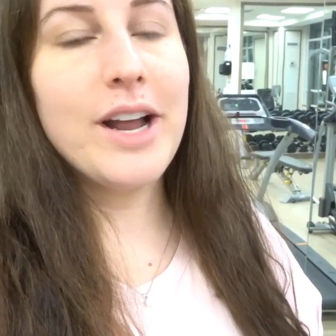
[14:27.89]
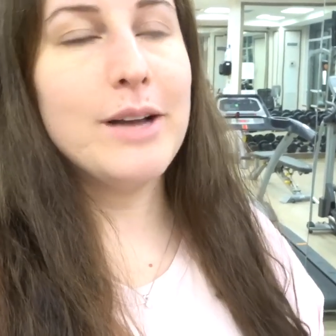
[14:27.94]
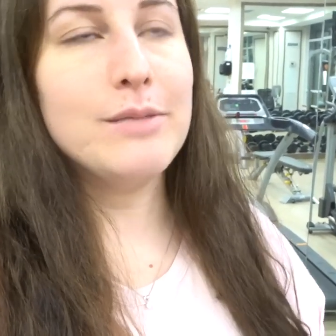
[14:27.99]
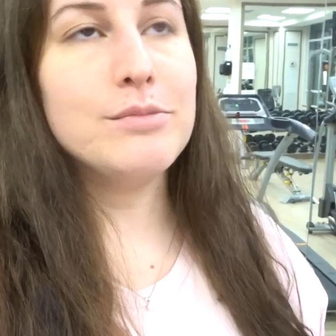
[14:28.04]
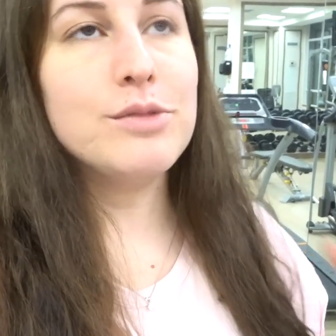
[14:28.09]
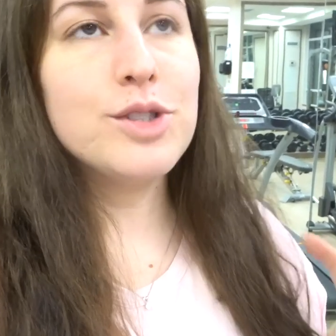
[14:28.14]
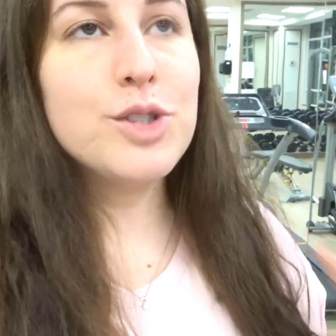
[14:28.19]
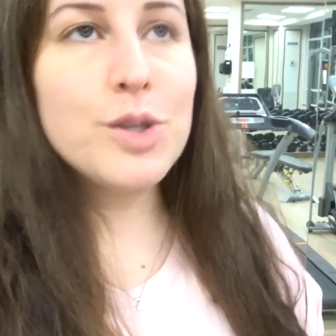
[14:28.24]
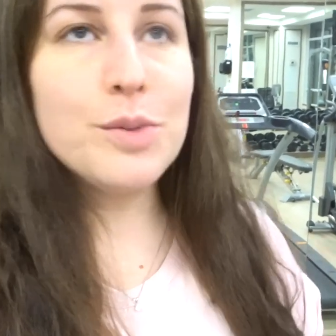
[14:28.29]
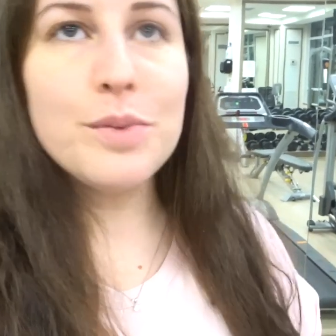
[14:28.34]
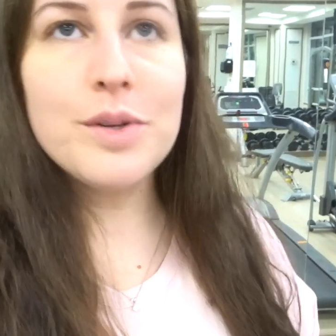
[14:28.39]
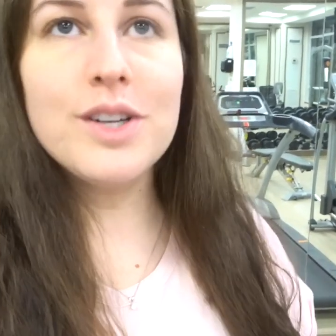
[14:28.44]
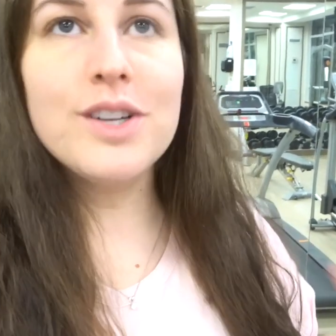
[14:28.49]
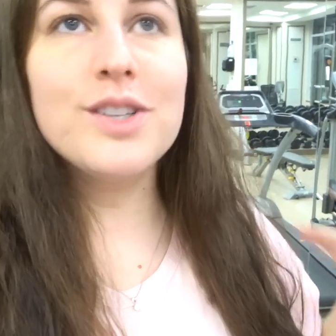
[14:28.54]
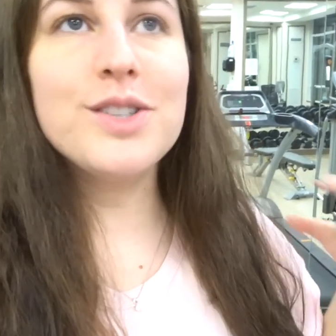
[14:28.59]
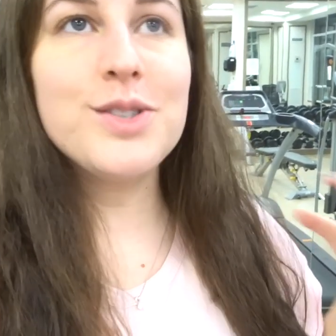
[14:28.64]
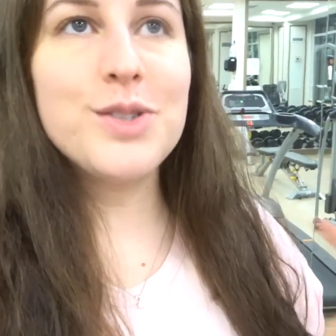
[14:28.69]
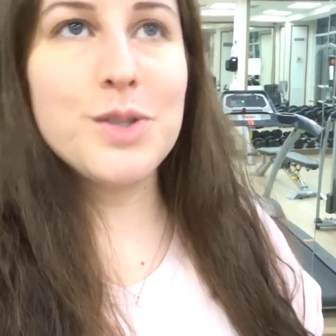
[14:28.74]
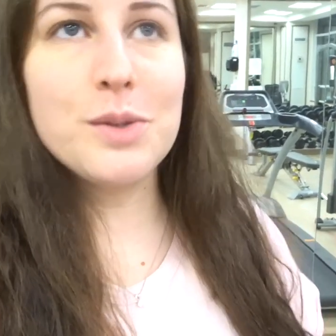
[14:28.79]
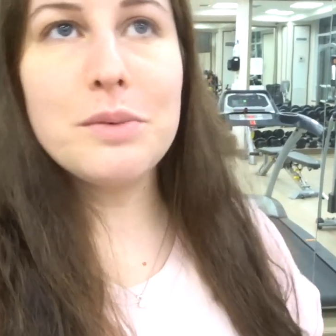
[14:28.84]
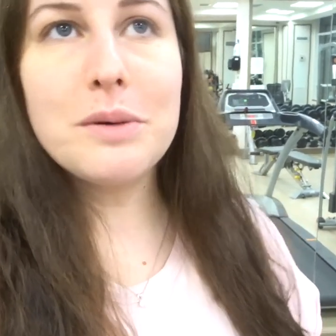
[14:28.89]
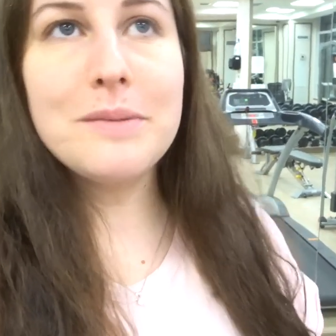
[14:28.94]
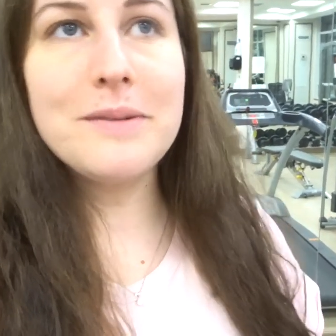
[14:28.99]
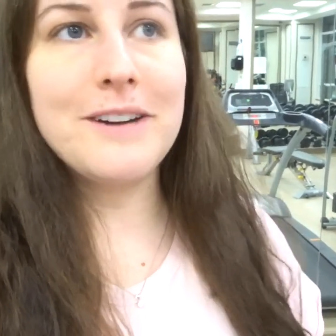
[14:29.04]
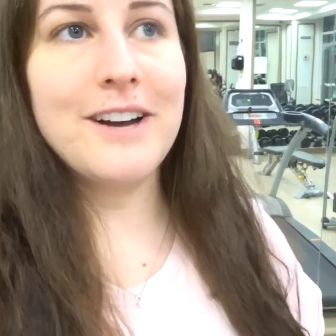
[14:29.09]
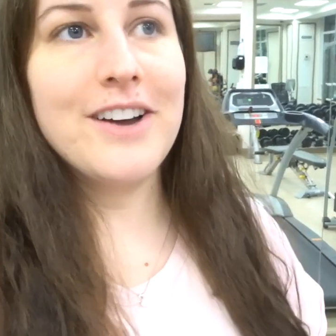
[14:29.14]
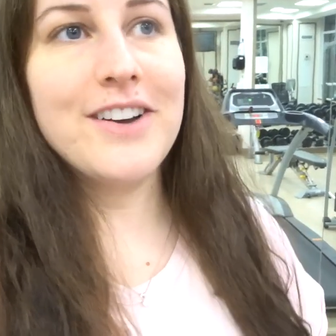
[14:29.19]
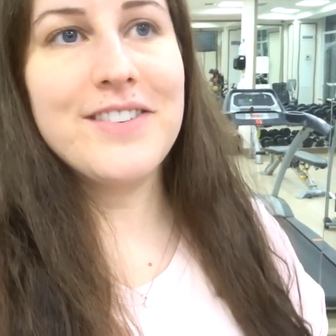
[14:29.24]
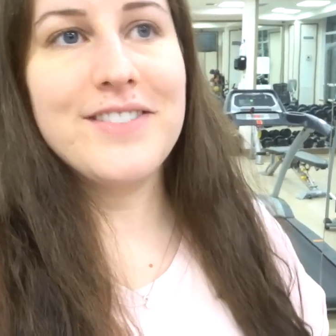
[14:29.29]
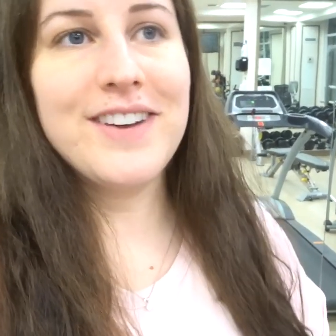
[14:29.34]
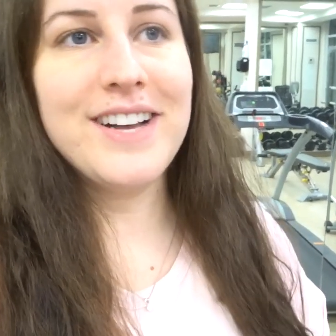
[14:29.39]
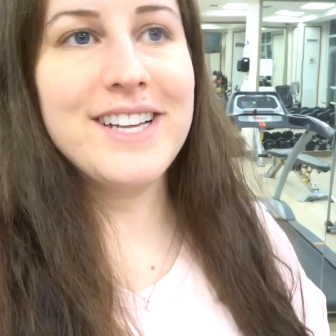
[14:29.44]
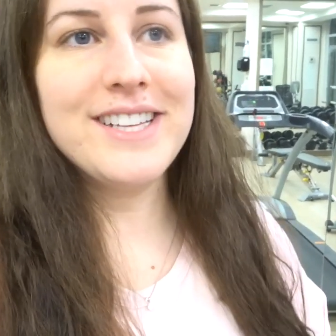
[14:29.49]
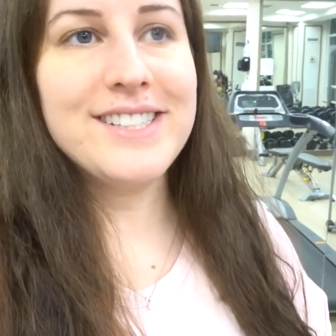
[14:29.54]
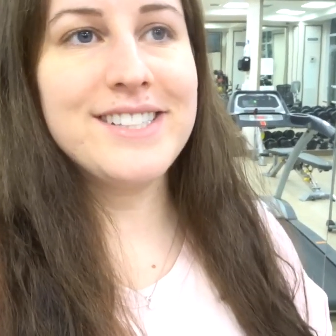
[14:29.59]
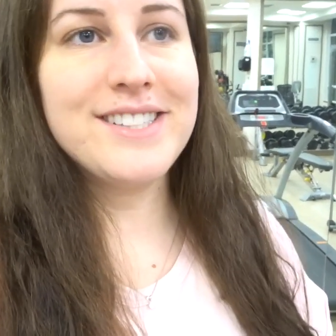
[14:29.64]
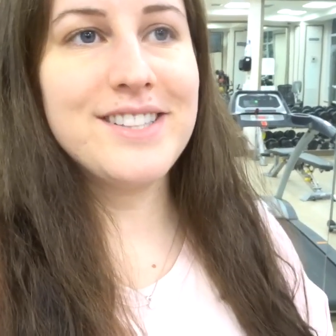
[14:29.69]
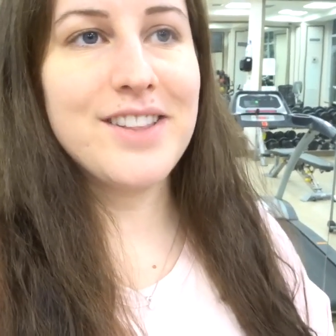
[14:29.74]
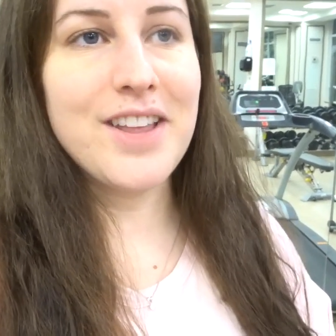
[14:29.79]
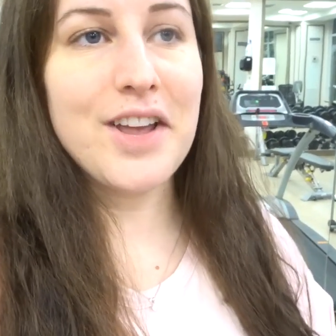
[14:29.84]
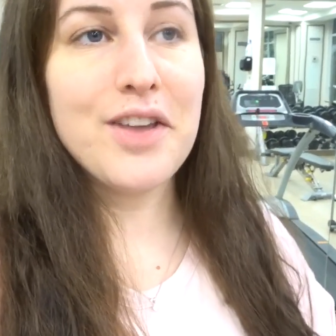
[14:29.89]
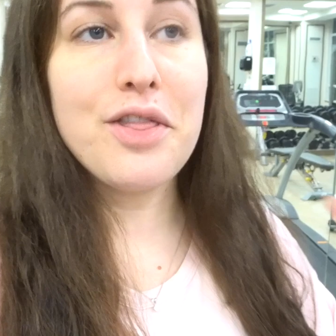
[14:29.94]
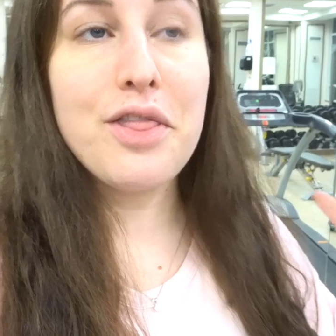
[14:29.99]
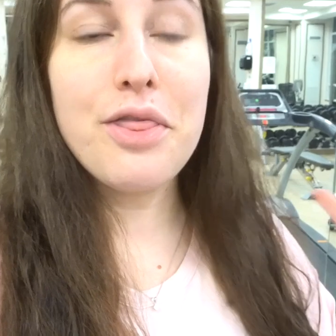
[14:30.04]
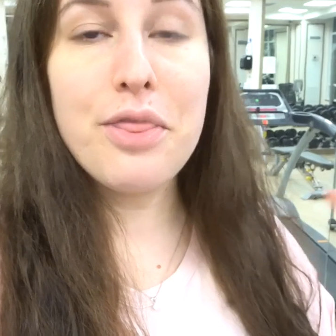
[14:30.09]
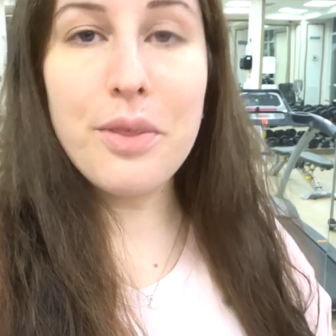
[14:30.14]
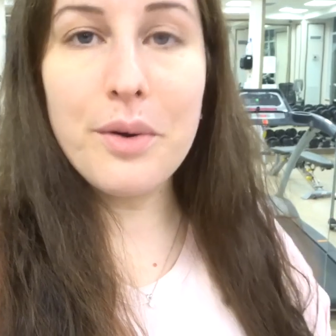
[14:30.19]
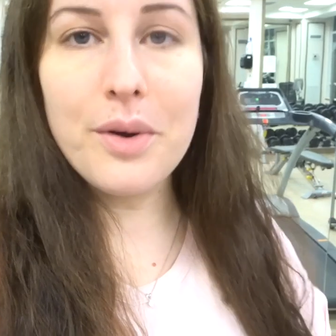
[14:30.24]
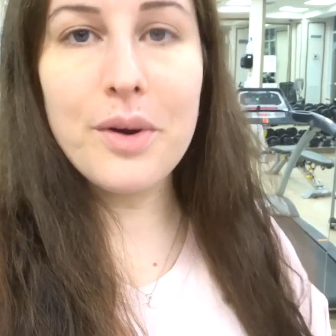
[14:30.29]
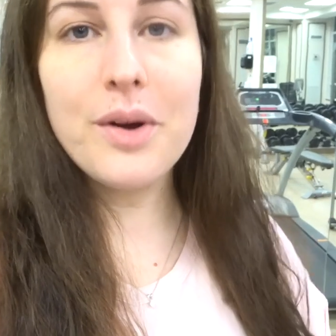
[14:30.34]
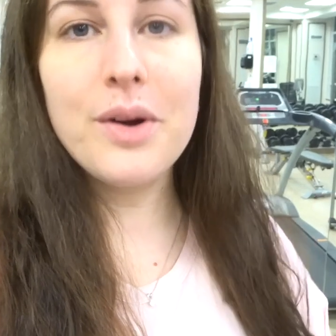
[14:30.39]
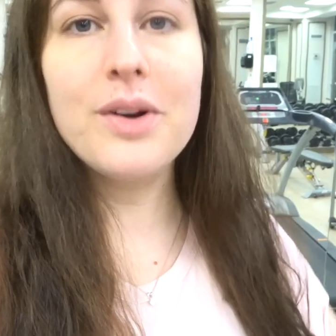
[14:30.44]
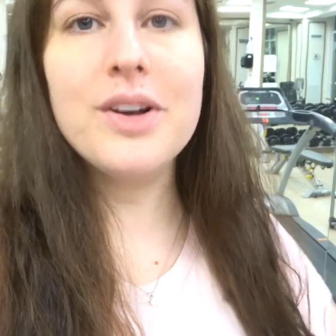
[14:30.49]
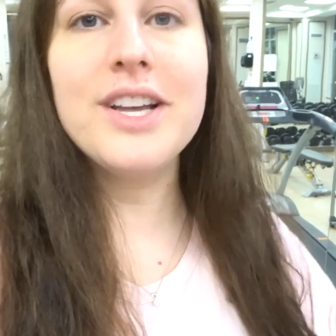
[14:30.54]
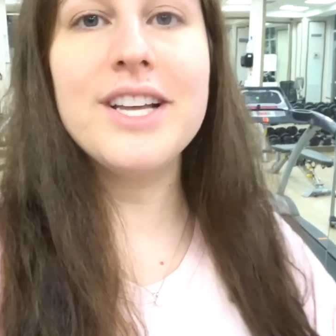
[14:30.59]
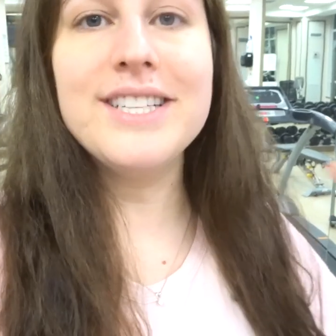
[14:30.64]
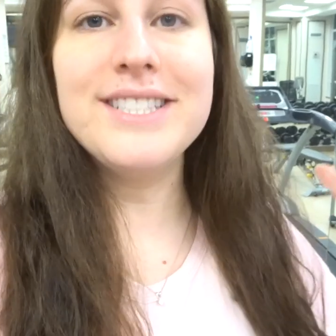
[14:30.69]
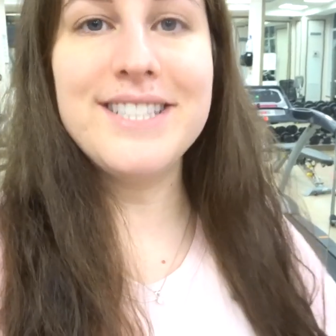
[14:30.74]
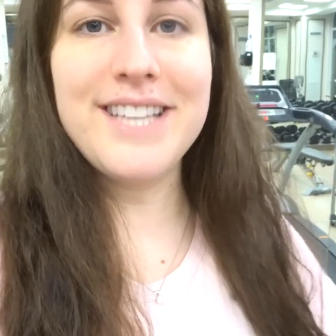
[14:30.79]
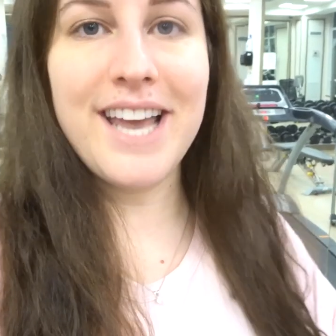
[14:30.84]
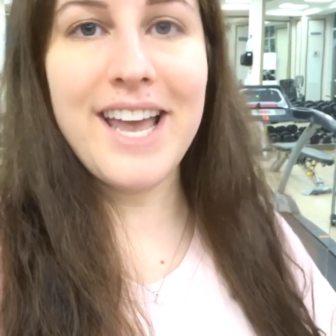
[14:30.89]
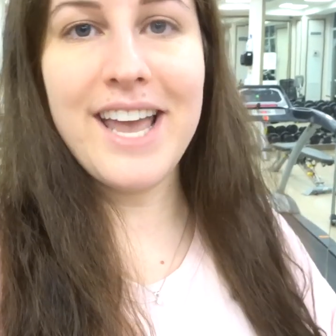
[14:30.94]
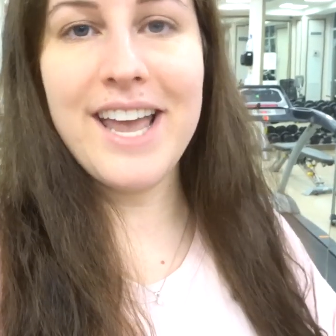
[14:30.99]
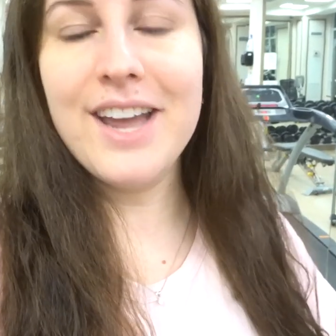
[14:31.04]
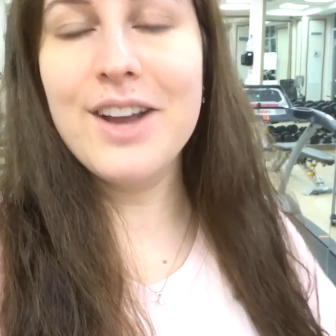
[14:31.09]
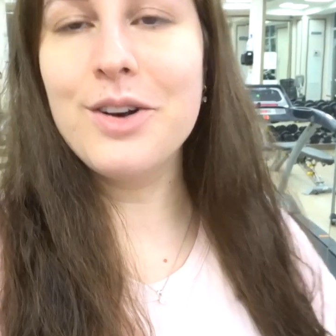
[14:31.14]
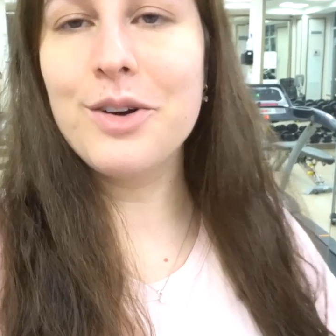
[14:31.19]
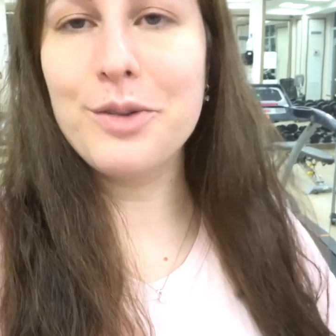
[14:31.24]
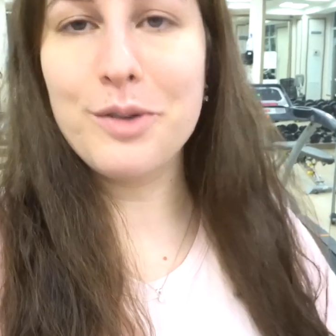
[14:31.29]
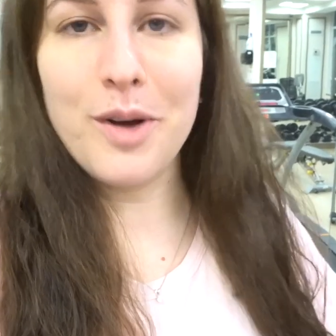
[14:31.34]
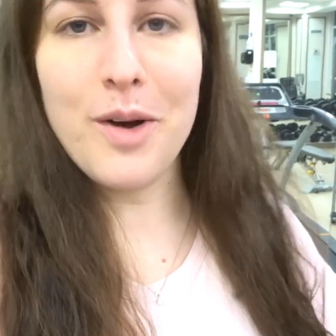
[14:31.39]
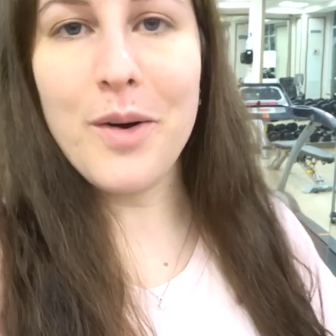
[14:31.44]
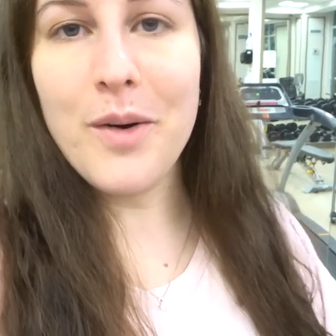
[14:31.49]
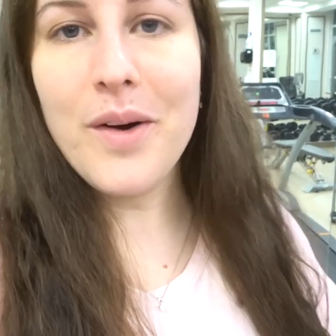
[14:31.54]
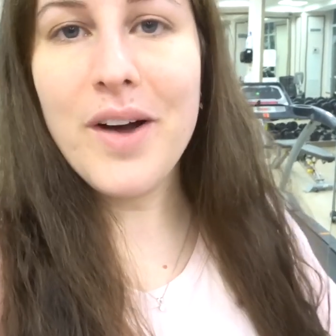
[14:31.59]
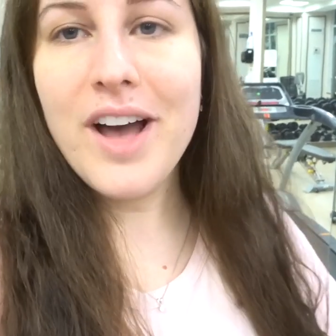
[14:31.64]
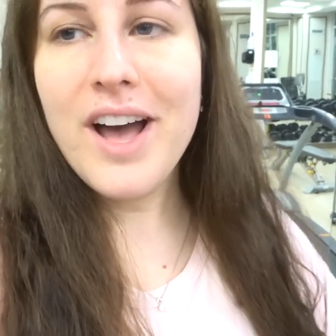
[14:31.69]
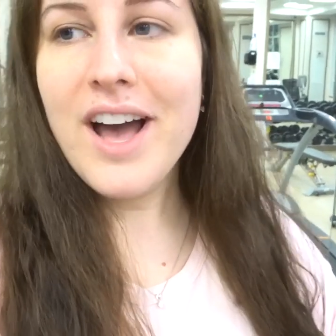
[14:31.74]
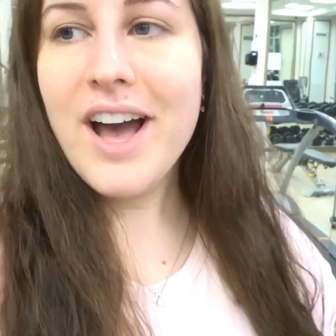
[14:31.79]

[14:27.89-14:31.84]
I'm super, super proud of us, like third day in a row.